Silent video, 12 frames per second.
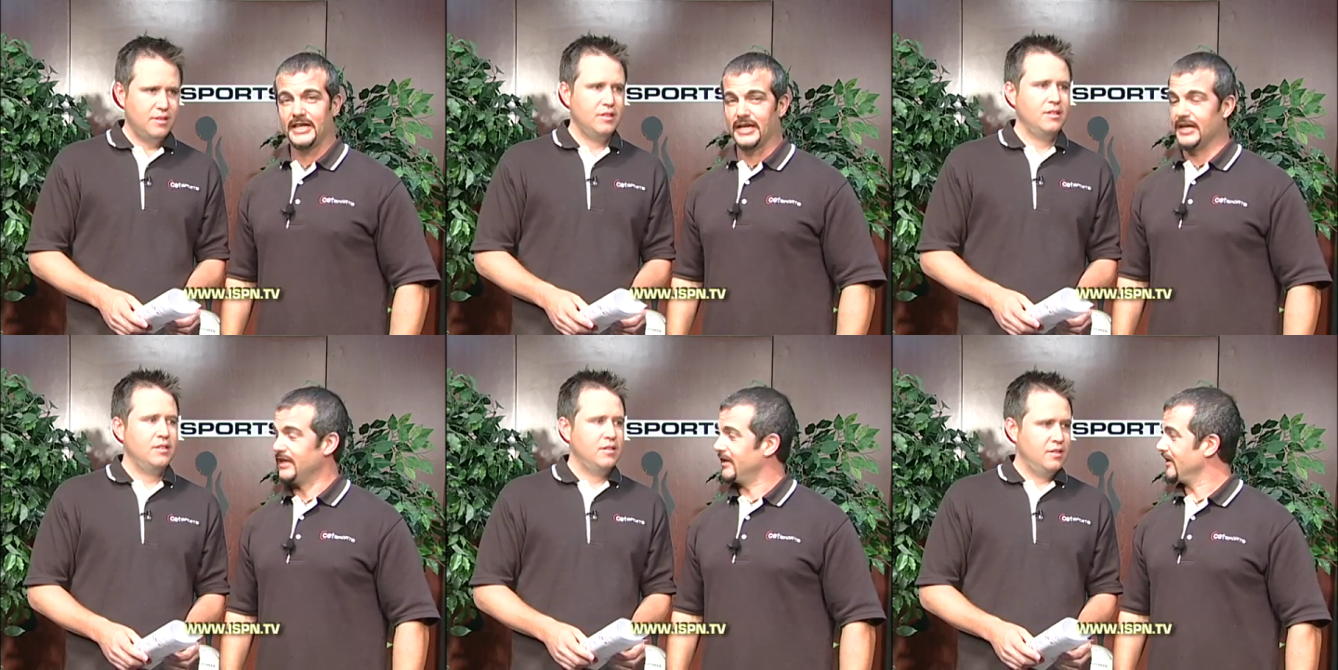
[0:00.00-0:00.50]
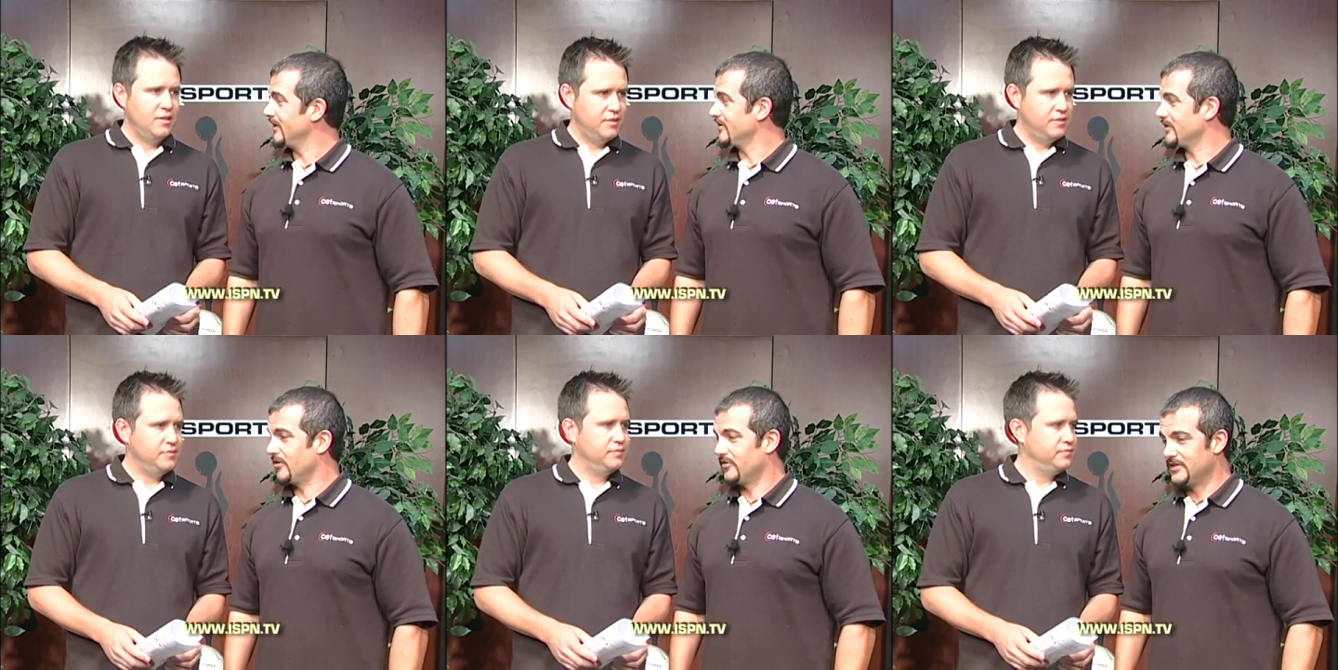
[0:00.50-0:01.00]
Speaker 1: and, uh,
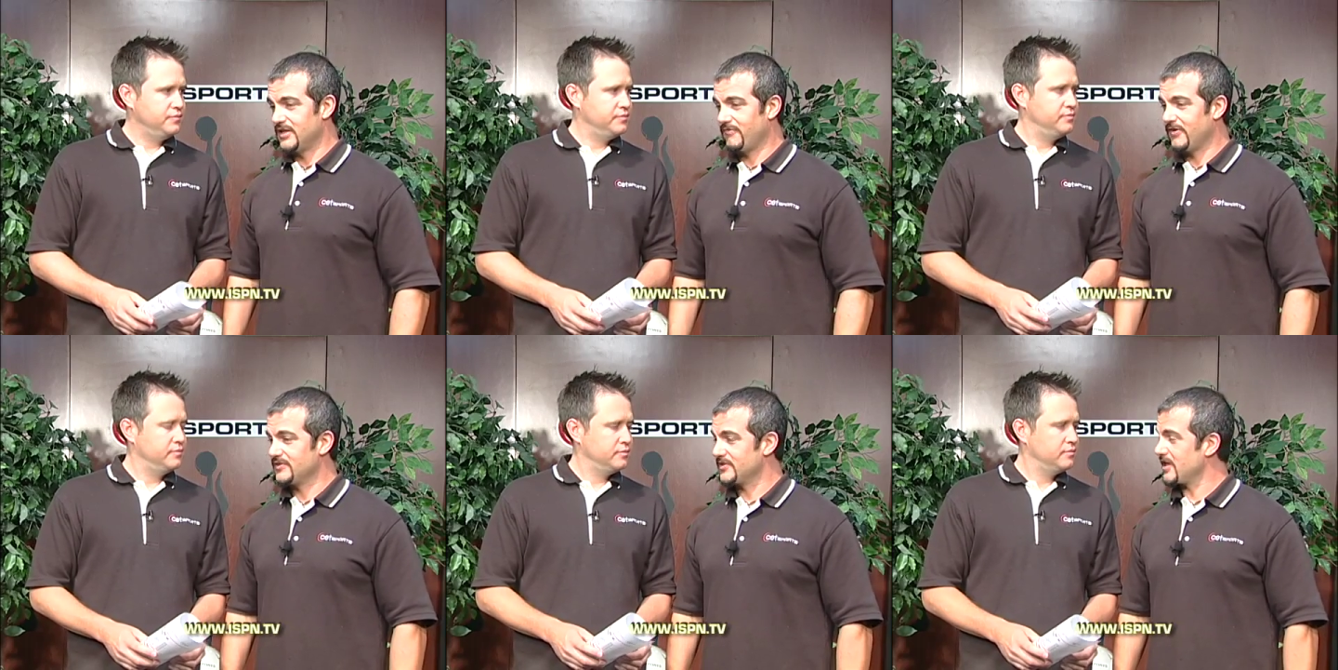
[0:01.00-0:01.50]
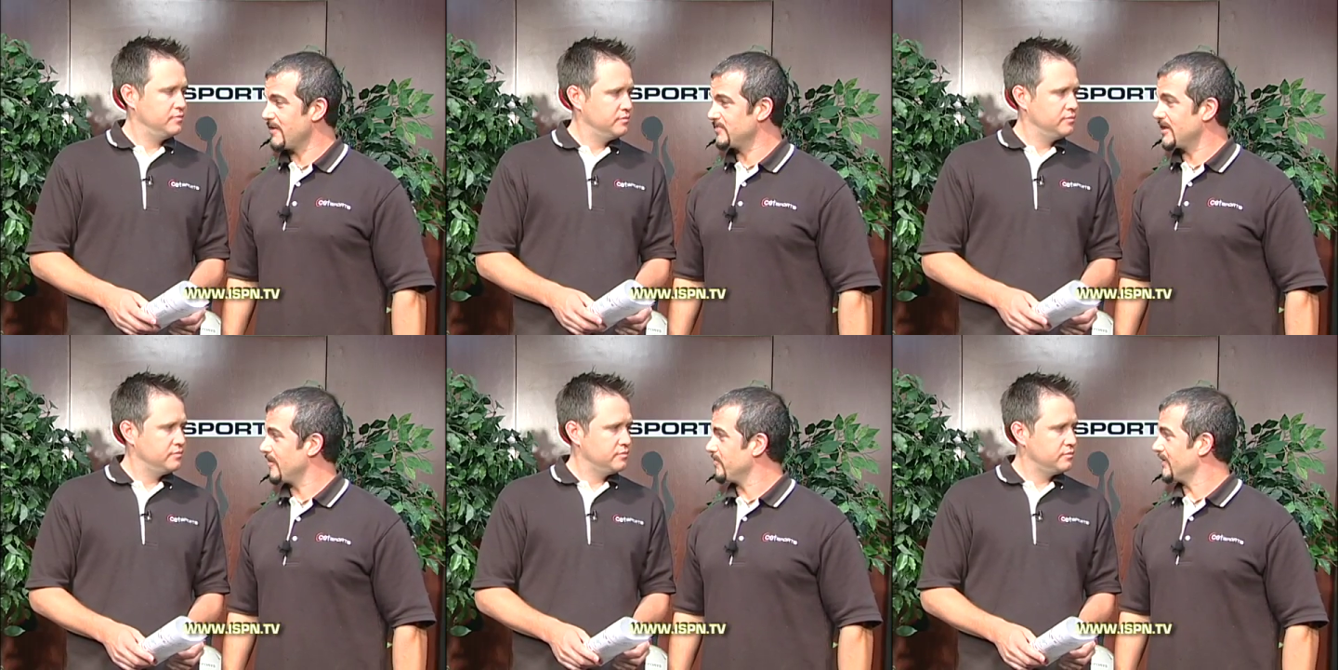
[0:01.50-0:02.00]
you know, the defense stepped
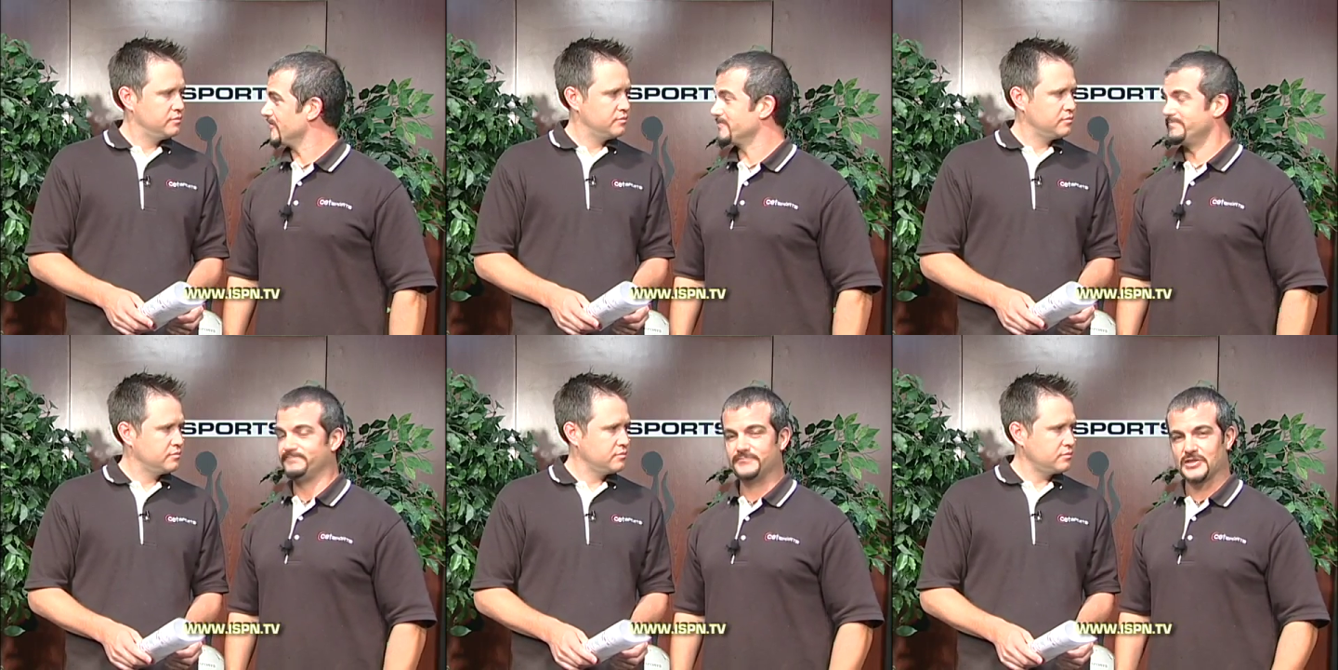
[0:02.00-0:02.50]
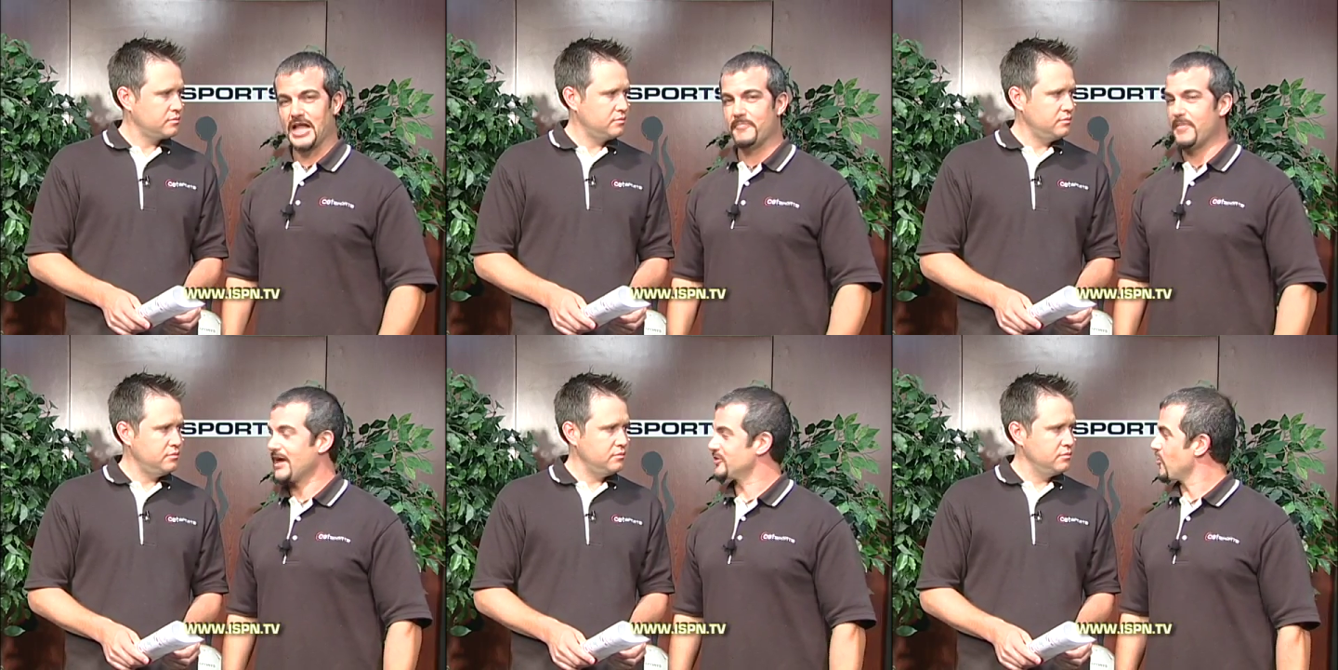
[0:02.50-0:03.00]
up and slot
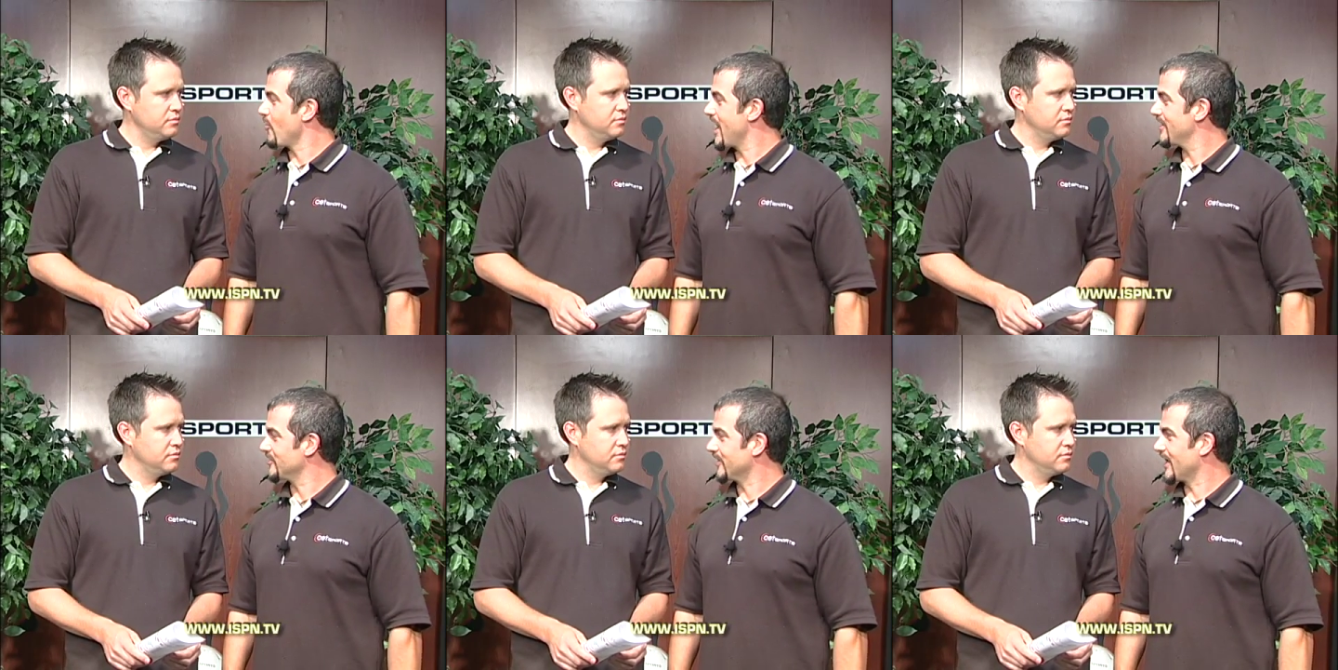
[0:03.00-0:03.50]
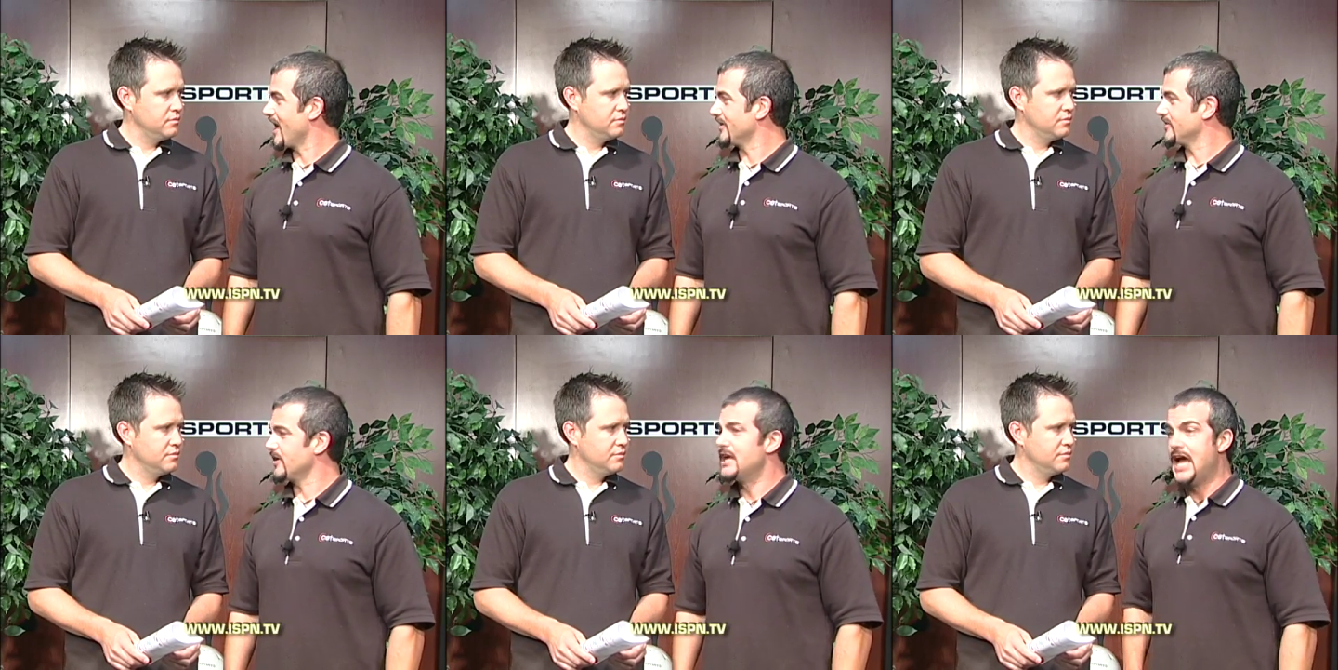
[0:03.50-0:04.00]
back Joe Hansley got it
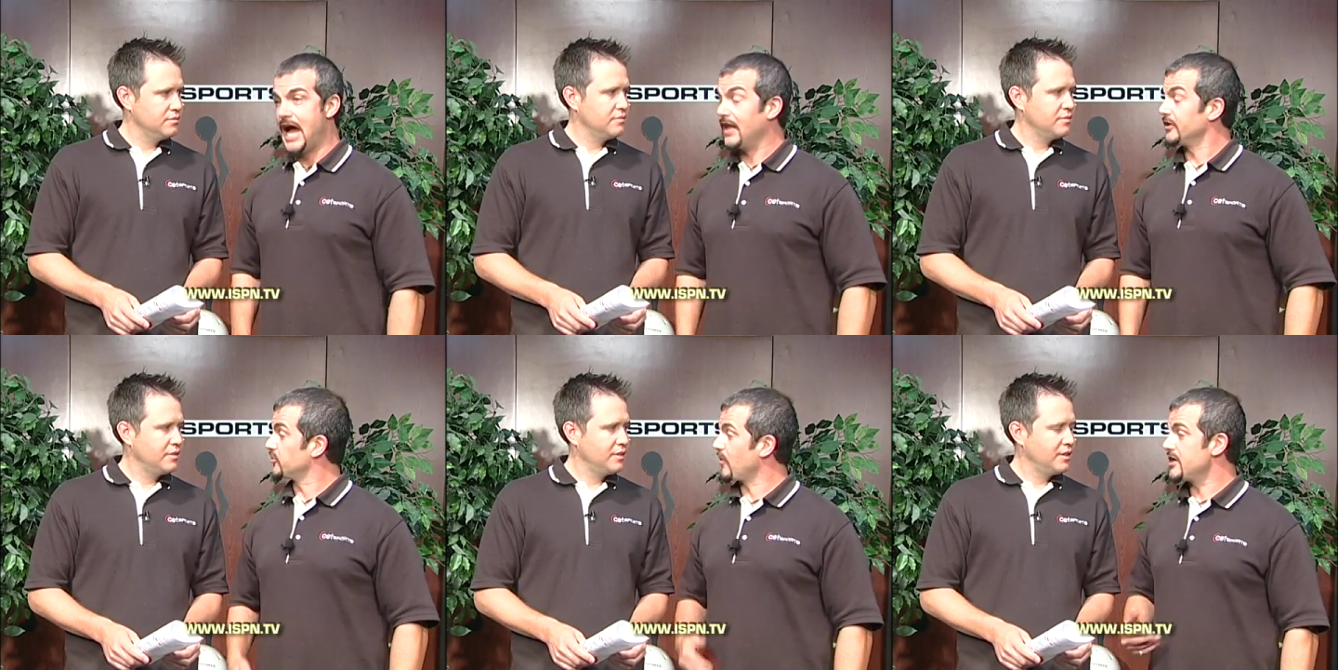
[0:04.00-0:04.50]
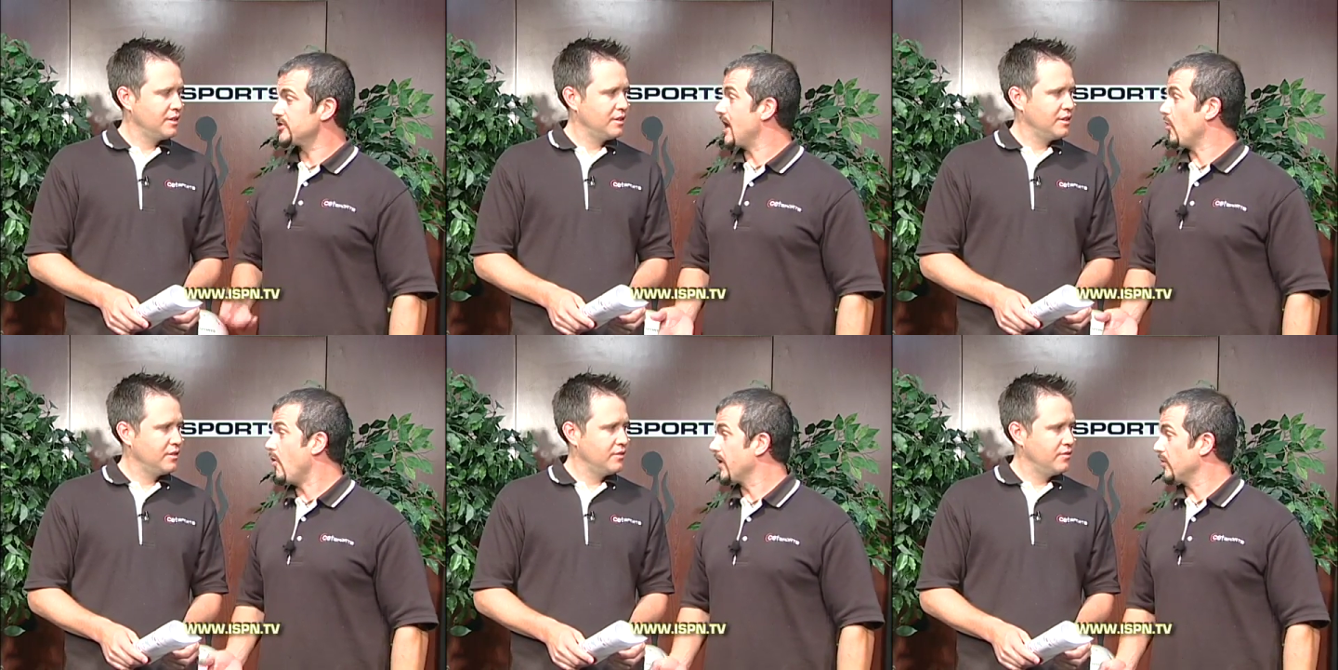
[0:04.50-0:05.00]
done. Highlands Ranch now
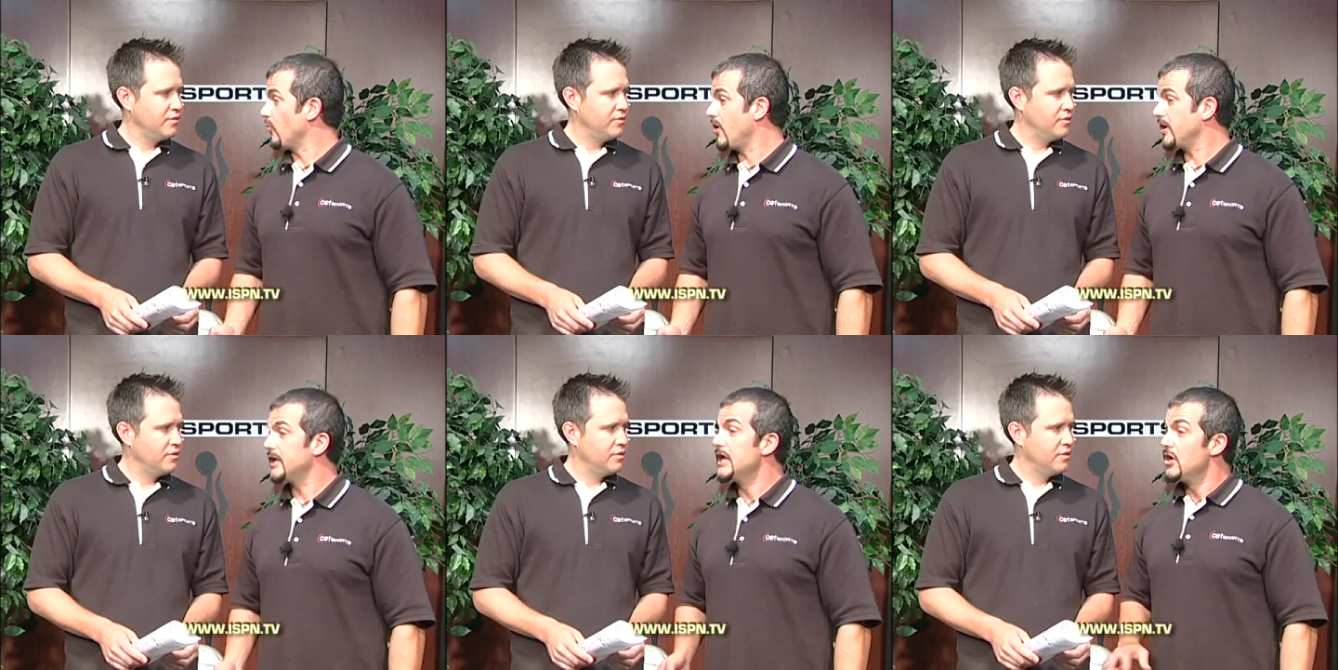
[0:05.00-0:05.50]
one and one